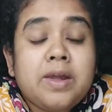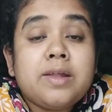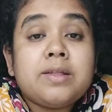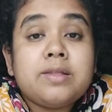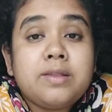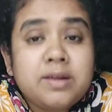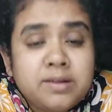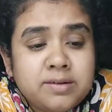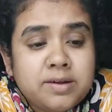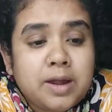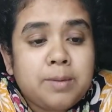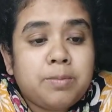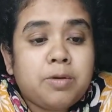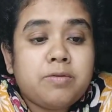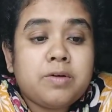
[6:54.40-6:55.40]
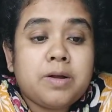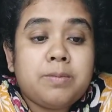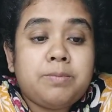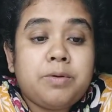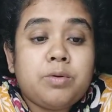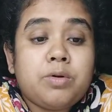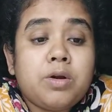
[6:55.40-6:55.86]
This type of
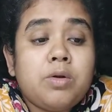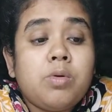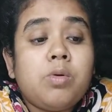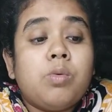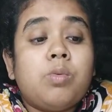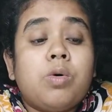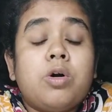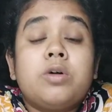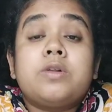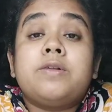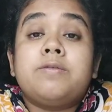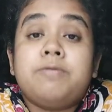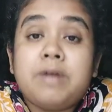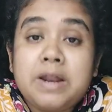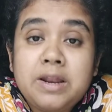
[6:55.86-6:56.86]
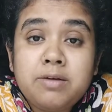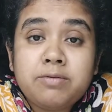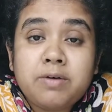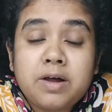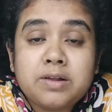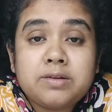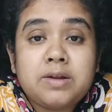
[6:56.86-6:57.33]
computer works very
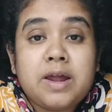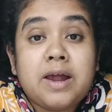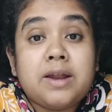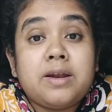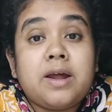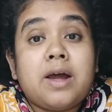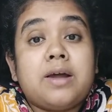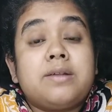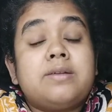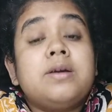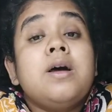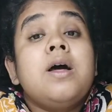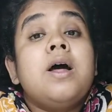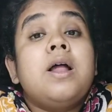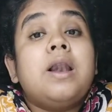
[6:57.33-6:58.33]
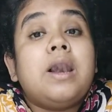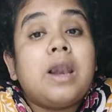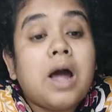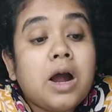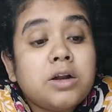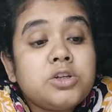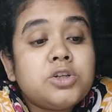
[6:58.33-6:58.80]
fast and has a
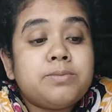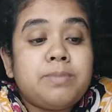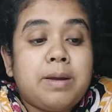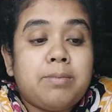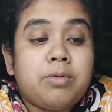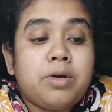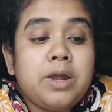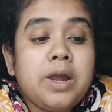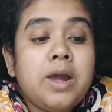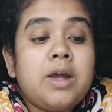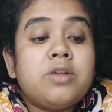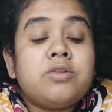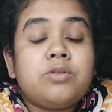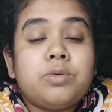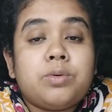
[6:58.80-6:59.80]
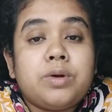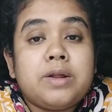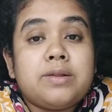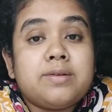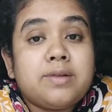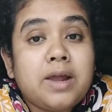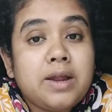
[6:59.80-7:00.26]
large memory stored
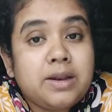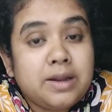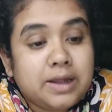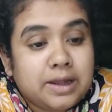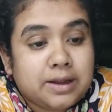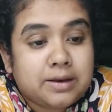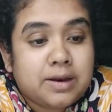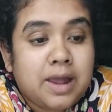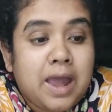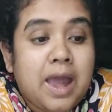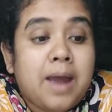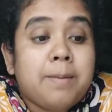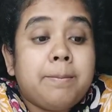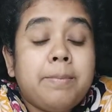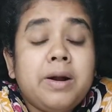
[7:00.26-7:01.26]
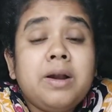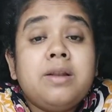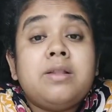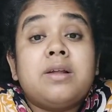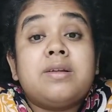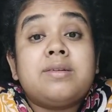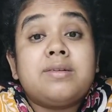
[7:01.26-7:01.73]
inside it.
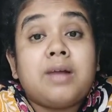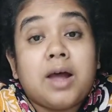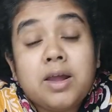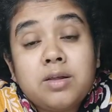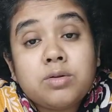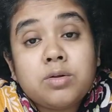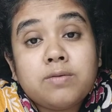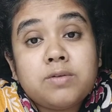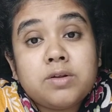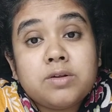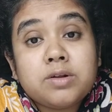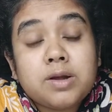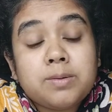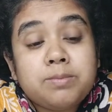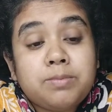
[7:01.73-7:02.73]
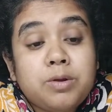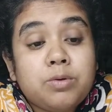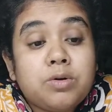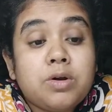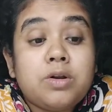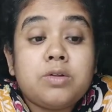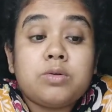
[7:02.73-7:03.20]
But the size this computer
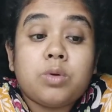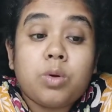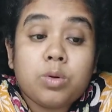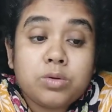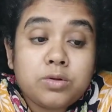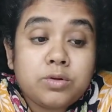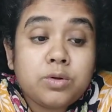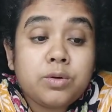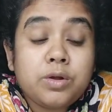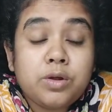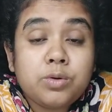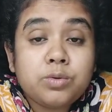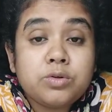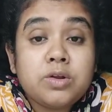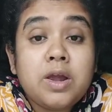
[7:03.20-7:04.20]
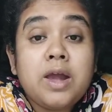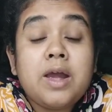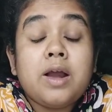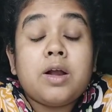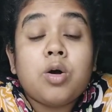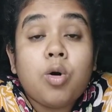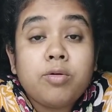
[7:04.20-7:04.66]
is also huge,
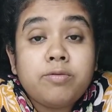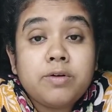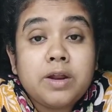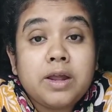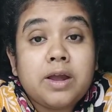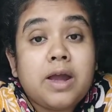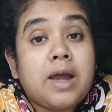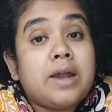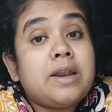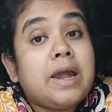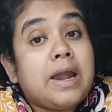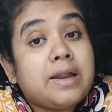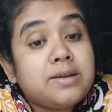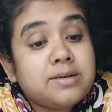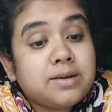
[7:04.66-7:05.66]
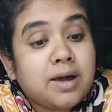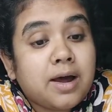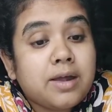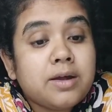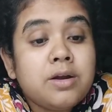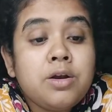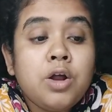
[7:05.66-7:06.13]
covering an
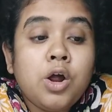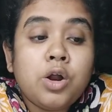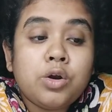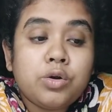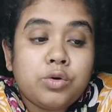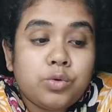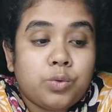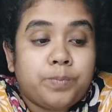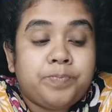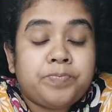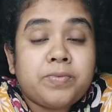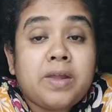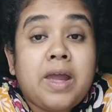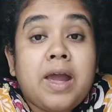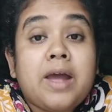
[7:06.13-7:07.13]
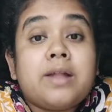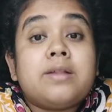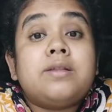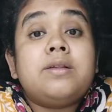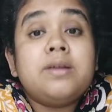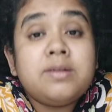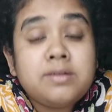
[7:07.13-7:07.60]
entire room.
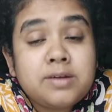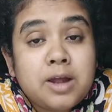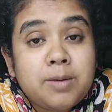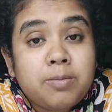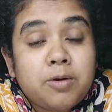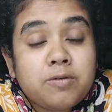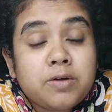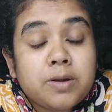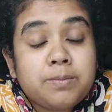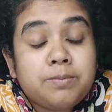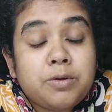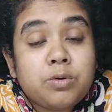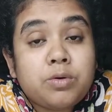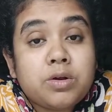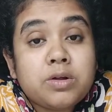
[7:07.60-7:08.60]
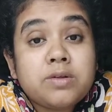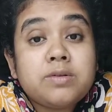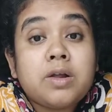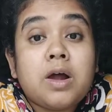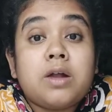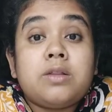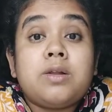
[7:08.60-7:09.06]
This type of computers
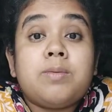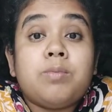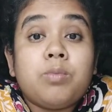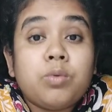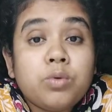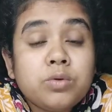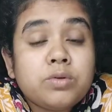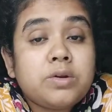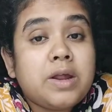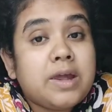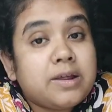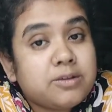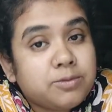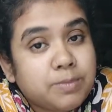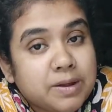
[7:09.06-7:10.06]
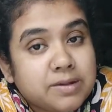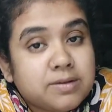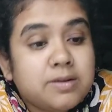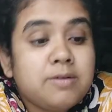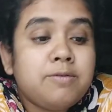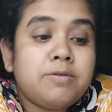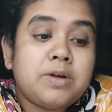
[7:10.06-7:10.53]
are the most
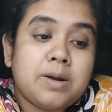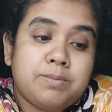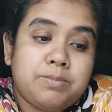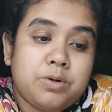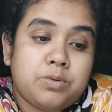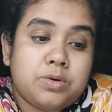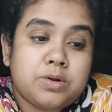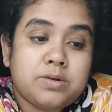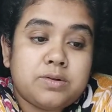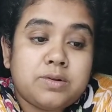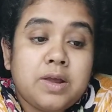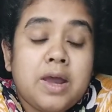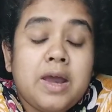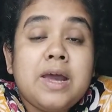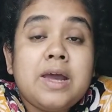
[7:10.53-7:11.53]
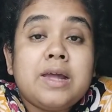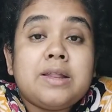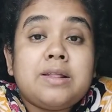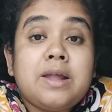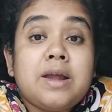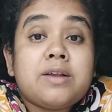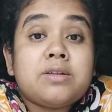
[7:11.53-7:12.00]
expensive computers.
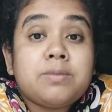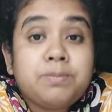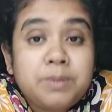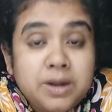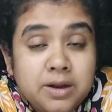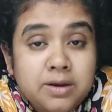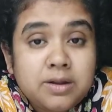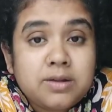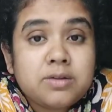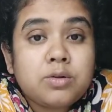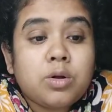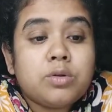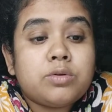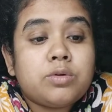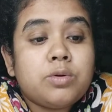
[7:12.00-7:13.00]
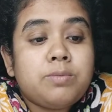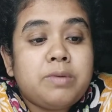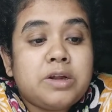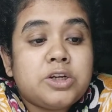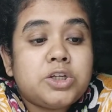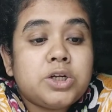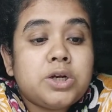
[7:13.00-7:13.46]
Their speed is also
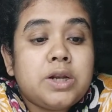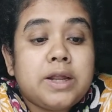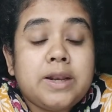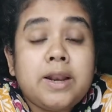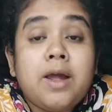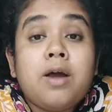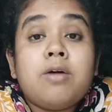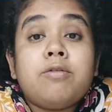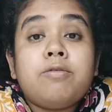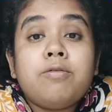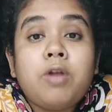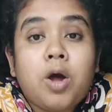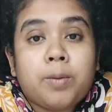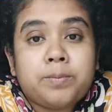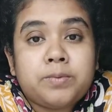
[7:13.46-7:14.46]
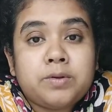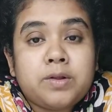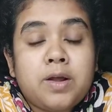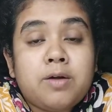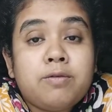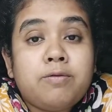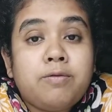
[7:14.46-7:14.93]
measured in flops,
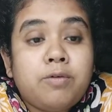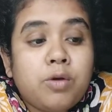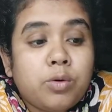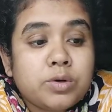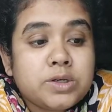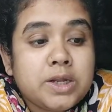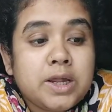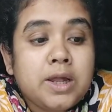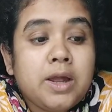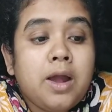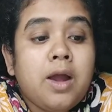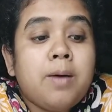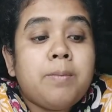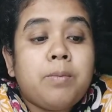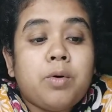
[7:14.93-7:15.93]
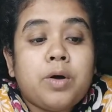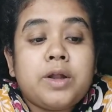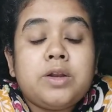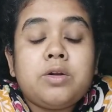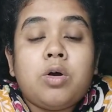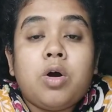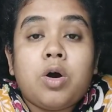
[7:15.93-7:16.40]
floating
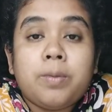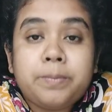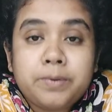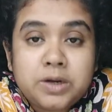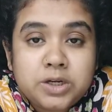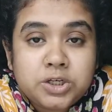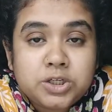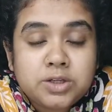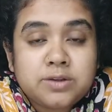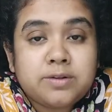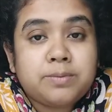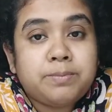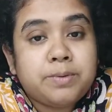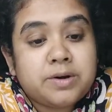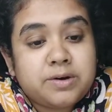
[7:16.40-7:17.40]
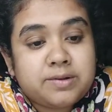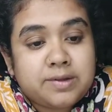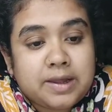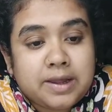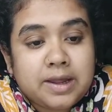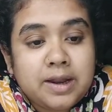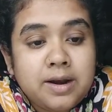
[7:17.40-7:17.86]
point operations per
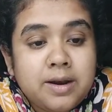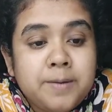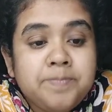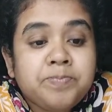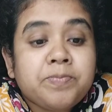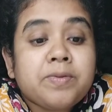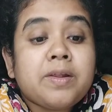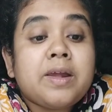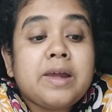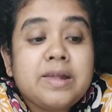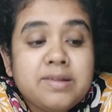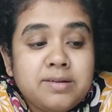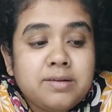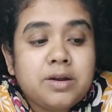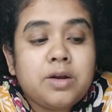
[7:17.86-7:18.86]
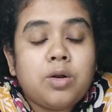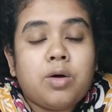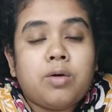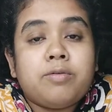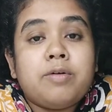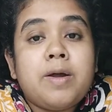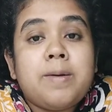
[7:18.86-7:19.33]
second, instead
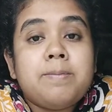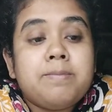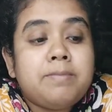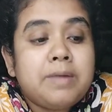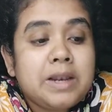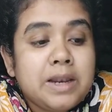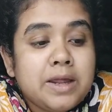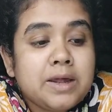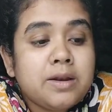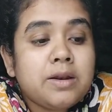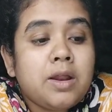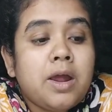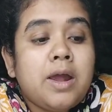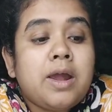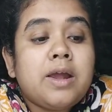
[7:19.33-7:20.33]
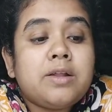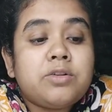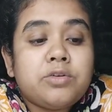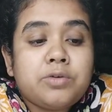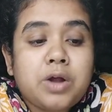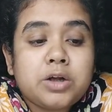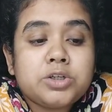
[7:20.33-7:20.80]
of million
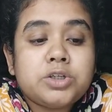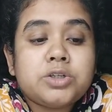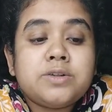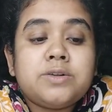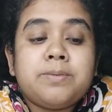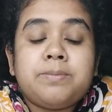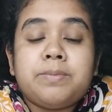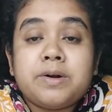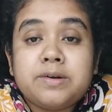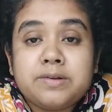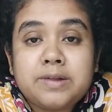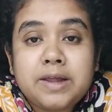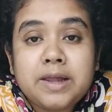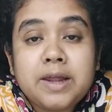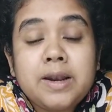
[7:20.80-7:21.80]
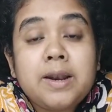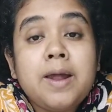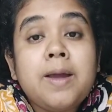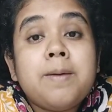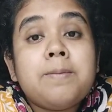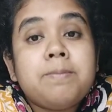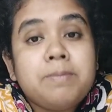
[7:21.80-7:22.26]
instructions per second
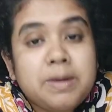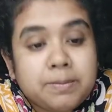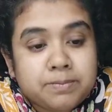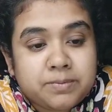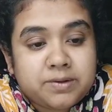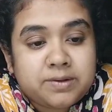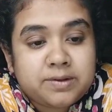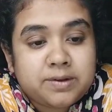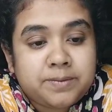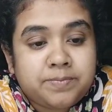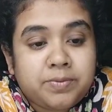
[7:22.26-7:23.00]
MIMS.